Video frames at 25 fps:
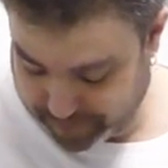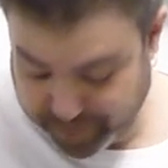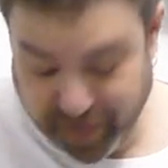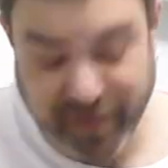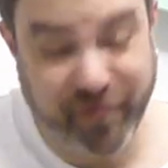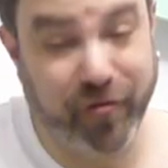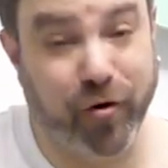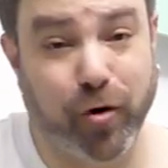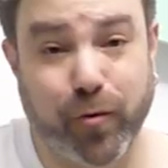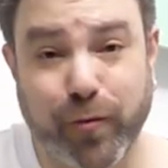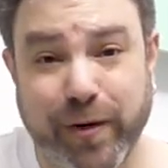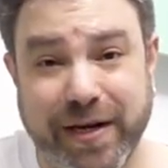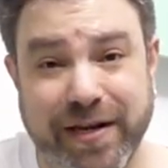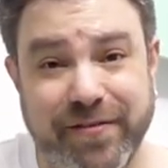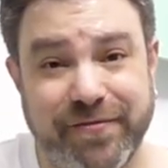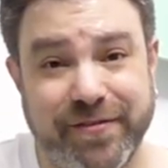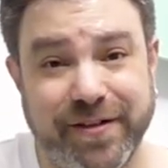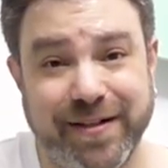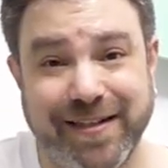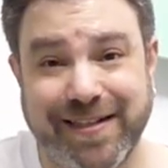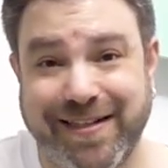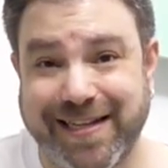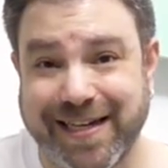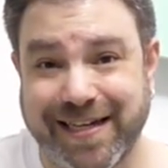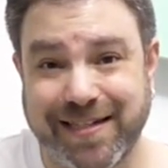before we
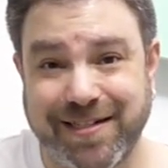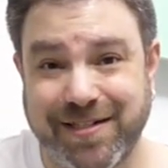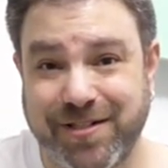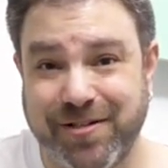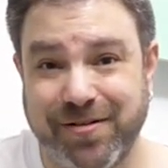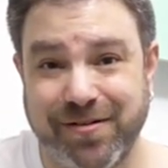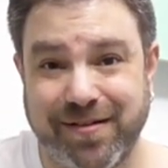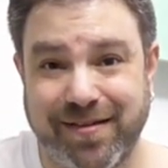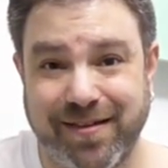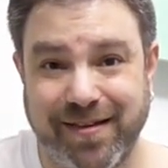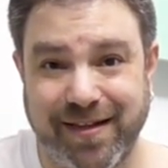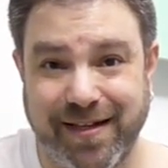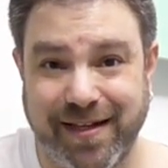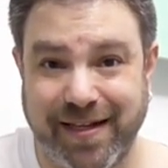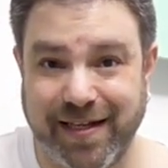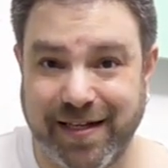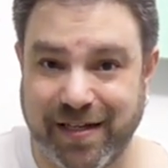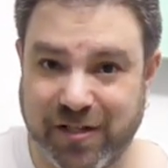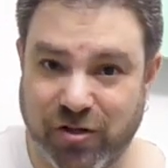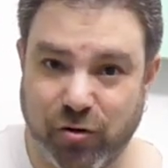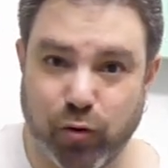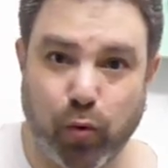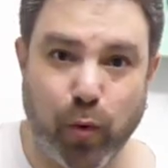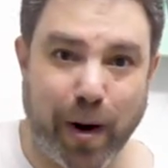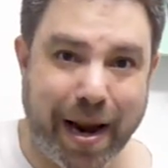even get to the
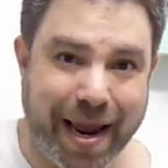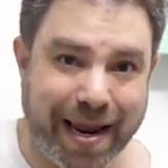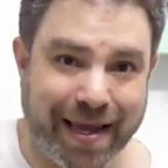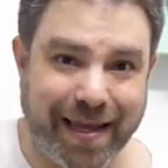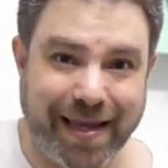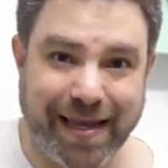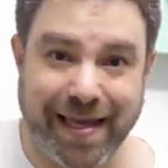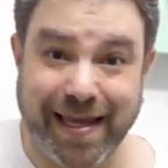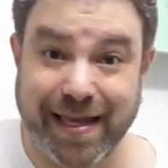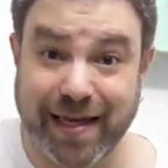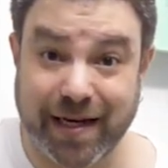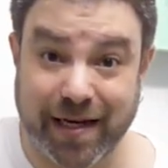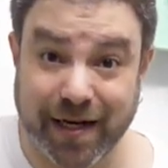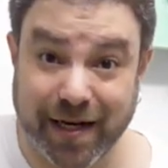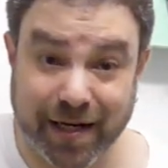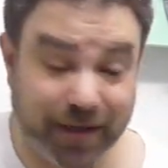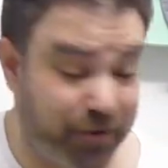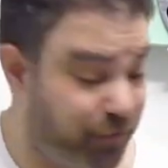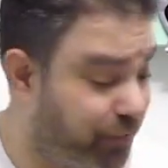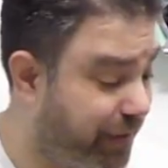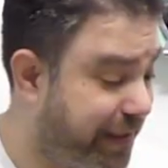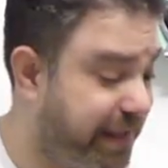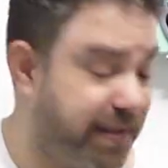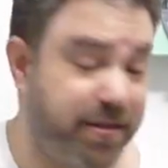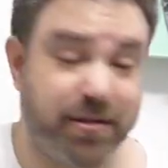twangy
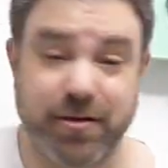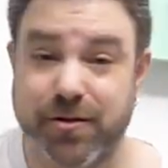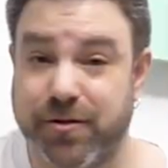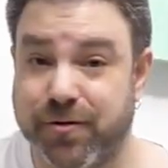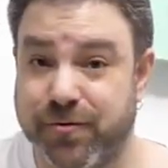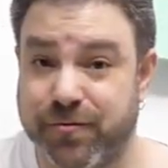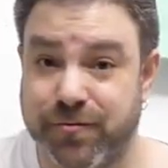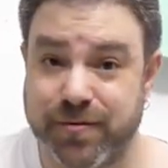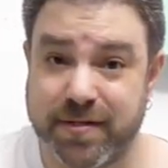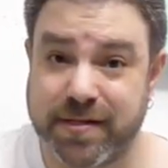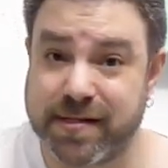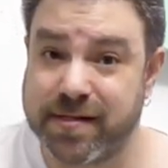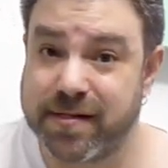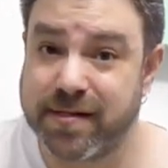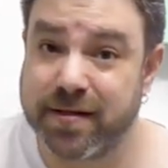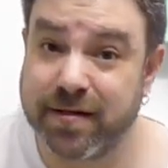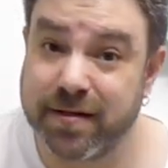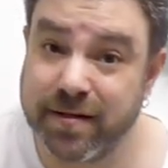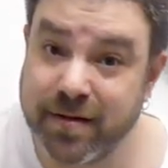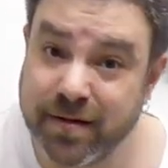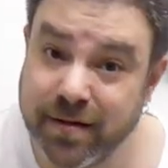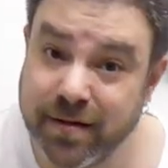country tones.